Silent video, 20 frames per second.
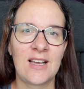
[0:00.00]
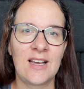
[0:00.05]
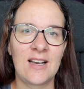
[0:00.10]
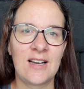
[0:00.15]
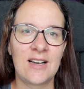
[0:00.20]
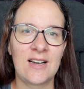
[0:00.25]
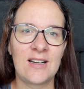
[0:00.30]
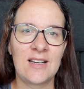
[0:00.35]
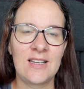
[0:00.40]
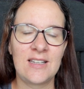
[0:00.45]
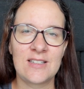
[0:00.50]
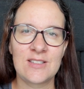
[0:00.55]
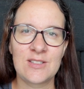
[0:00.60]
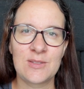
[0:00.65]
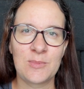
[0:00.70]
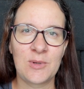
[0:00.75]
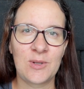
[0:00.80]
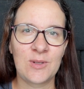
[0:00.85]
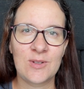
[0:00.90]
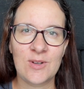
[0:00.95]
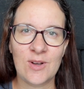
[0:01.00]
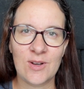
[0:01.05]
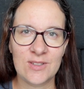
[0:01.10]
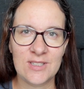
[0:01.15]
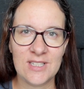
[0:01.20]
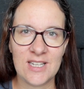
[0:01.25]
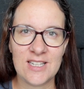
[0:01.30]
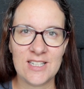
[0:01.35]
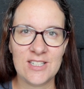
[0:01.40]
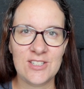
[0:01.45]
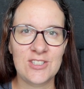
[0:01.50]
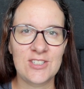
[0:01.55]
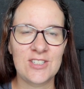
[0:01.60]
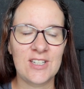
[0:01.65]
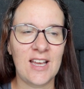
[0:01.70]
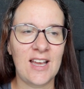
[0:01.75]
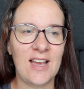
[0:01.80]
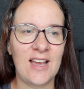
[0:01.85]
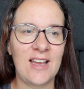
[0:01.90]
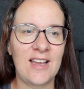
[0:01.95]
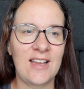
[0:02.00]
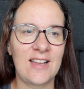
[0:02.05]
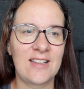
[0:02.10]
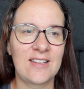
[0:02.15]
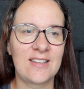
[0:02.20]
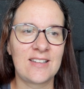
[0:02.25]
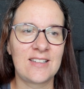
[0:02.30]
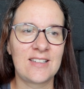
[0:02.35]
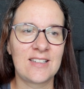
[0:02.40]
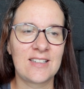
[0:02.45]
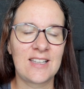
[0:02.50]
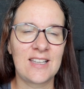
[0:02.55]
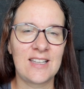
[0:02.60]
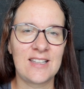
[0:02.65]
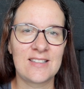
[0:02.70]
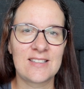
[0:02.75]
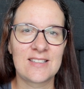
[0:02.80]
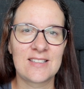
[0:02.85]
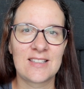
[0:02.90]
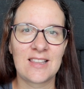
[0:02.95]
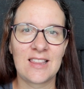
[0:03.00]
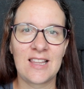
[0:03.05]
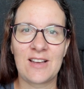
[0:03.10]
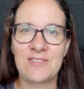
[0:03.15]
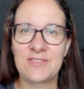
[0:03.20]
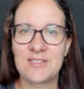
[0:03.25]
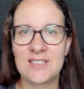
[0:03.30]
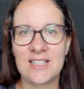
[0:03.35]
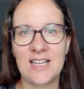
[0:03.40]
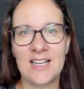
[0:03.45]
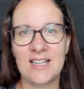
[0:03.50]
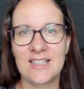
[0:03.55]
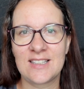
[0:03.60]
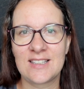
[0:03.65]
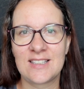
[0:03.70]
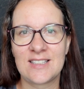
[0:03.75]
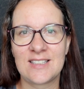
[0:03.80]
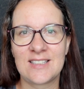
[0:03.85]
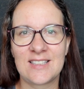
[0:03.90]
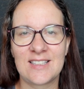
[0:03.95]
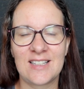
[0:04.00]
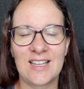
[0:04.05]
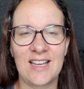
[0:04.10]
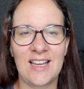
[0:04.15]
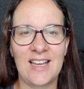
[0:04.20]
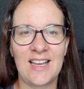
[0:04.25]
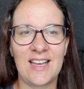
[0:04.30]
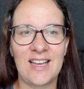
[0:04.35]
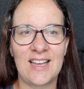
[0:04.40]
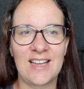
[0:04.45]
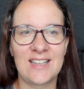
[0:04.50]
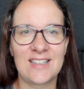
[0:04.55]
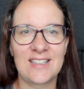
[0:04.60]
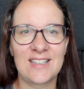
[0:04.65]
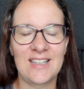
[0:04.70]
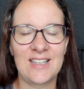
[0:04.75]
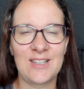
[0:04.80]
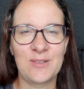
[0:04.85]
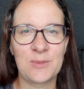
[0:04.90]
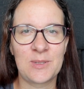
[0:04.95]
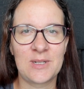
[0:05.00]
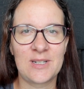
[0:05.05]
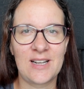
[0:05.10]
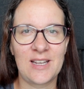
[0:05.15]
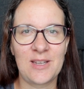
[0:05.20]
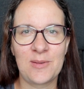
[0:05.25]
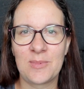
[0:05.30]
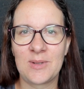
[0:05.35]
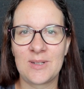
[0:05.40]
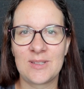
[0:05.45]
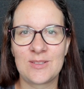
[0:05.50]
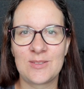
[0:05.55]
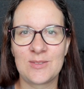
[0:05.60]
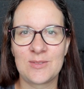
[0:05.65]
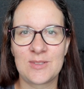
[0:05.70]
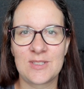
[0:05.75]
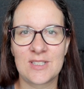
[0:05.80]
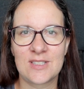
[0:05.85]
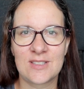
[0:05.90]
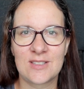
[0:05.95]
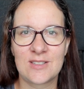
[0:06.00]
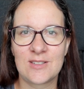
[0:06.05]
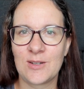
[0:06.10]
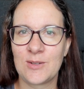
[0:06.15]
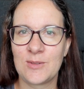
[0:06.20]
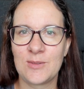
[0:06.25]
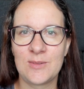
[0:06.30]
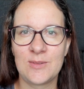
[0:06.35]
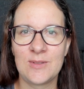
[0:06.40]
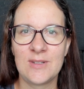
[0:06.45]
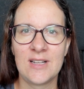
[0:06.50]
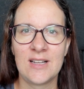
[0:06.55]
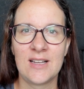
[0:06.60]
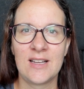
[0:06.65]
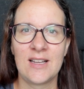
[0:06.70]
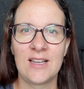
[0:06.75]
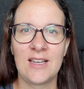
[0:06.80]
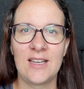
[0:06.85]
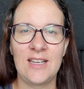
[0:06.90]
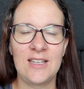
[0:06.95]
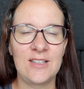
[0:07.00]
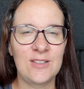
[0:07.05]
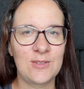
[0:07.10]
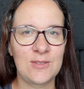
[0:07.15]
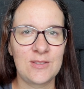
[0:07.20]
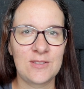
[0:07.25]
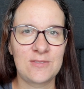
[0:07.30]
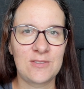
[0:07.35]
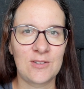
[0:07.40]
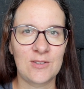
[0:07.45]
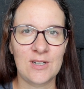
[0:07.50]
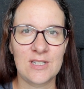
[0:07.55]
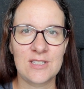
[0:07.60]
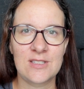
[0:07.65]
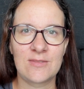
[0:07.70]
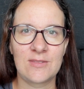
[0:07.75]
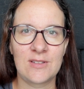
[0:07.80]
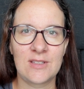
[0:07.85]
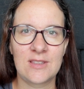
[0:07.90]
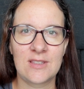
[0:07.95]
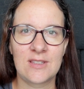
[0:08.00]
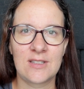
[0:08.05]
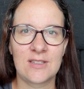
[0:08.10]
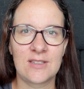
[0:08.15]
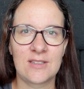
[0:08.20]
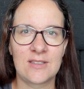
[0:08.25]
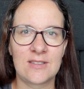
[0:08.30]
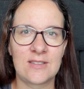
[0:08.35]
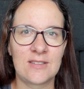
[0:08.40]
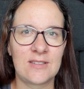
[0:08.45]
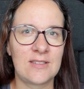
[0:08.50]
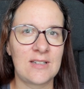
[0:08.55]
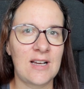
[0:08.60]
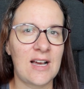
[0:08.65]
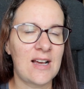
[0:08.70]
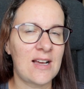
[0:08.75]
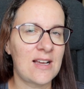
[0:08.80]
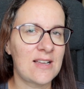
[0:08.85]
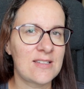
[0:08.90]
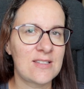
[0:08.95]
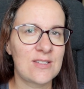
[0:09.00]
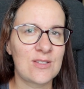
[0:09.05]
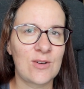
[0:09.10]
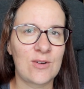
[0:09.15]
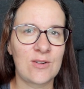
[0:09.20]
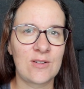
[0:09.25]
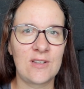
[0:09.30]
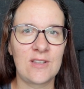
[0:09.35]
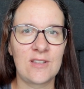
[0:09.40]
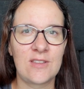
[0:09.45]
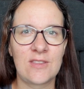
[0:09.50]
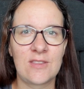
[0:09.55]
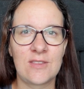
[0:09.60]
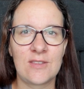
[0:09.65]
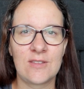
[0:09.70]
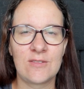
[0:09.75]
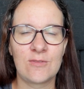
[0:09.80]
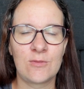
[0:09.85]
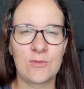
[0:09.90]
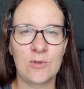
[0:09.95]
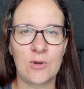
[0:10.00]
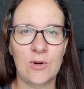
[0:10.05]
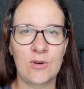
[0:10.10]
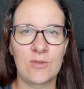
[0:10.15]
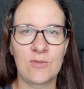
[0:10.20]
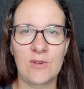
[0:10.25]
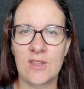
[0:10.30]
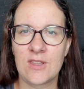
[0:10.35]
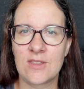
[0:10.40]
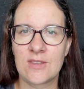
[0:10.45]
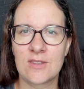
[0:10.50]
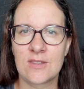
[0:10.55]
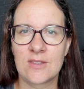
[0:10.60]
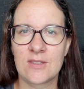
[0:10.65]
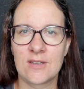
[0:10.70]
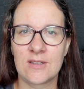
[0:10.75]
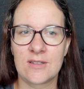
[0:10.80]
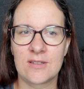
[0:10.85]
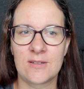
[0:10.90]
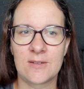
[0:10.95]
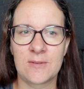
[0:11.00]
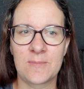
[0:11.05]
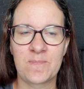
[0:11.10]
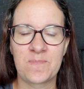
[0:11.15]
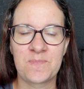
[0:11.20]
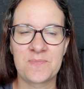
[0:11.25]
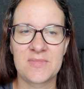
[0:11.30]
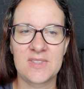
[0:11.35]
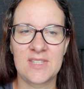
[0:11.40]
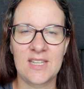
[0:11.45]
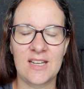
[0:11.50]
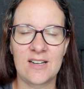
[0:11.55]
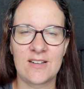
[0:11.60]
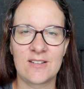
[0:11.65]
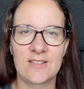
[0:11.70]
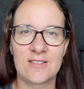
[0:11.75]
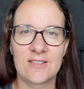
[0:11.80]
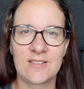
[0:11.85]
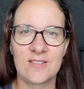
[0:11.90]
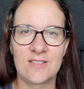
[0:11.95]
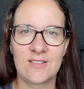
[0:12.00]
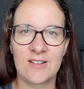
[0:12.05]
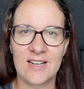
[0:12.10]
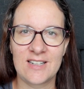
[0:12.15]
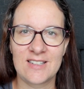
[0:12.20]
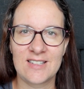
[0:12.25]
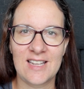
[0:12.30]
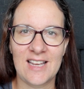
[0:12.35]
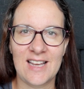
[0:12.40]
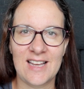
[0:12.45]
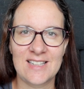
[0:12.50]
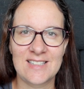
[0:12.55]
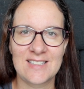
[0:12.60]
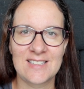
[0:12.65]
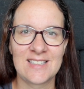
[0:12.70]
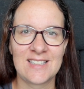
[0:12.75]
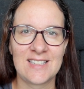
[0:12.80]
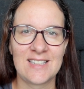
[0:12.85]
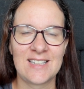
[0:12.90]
in a small cottage, and the kids loved that, and they were able to just go into the forest with us or with their granddad,